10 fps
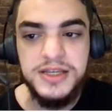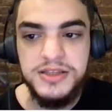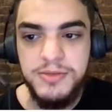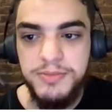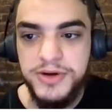
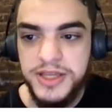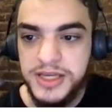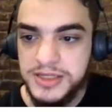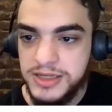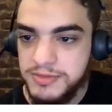the booking
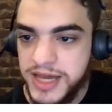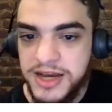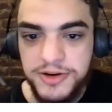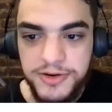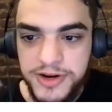
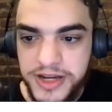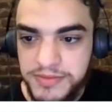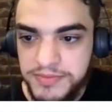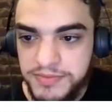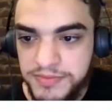subcategory.
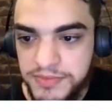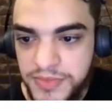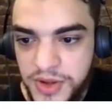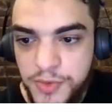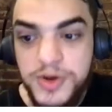
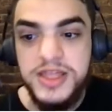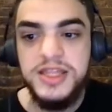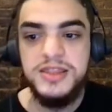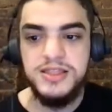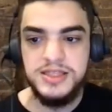
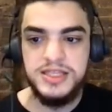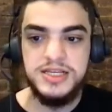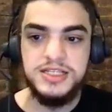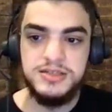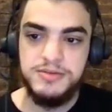Within
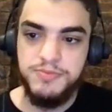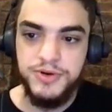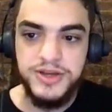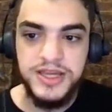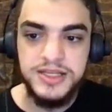this
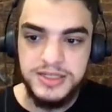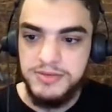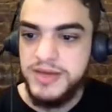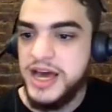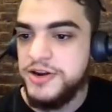booking
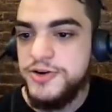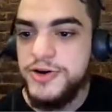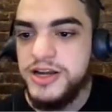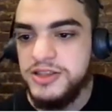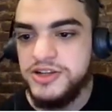
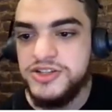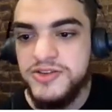subcategory, there's a